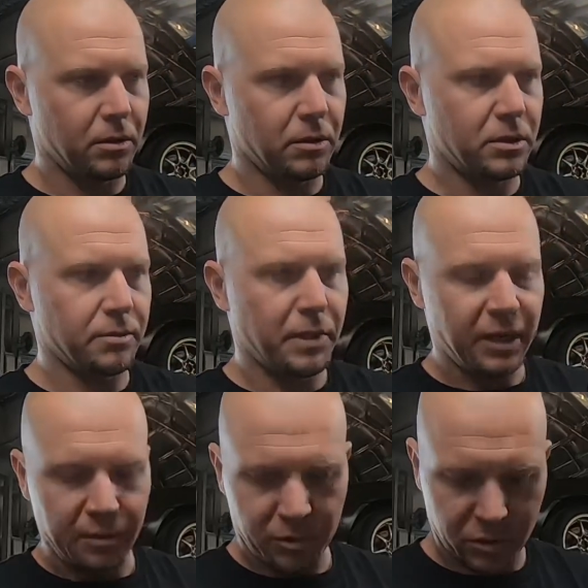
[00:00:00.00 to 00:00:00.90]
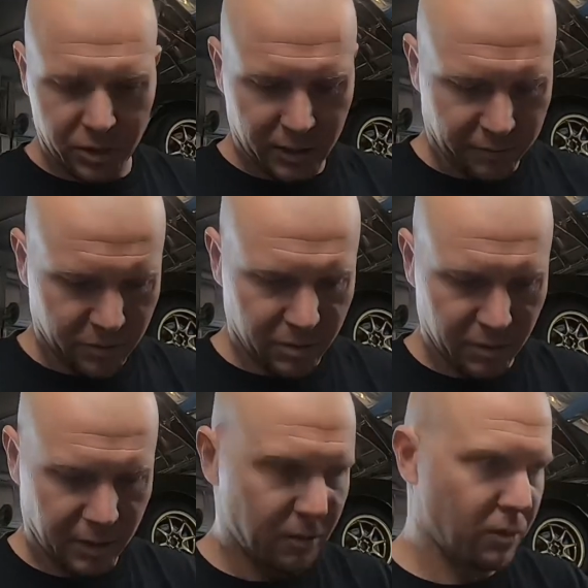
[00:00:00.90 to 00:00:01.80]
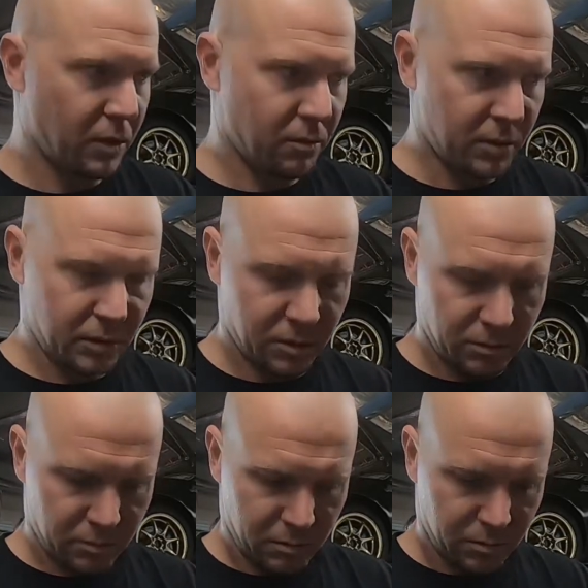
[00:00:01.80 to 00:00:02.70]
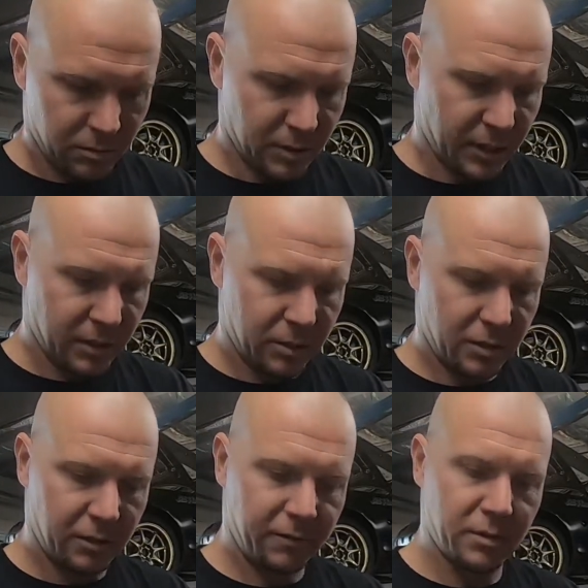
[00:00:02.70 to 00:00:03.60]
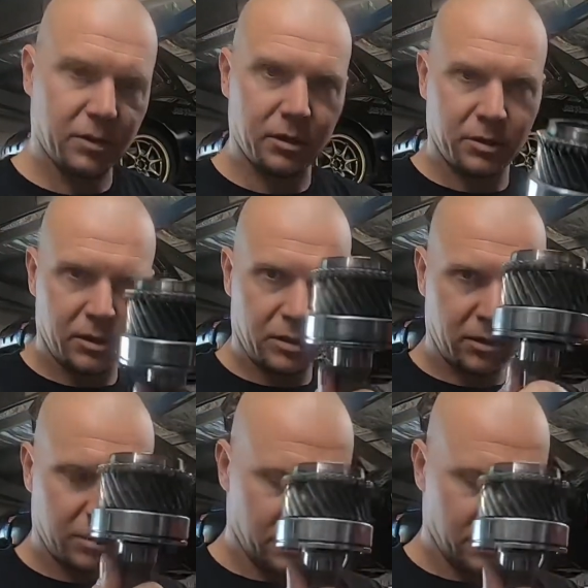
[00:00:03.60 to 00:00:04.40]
This is a bad input shaft. This is out of one of the ones that ate itself, and so is this.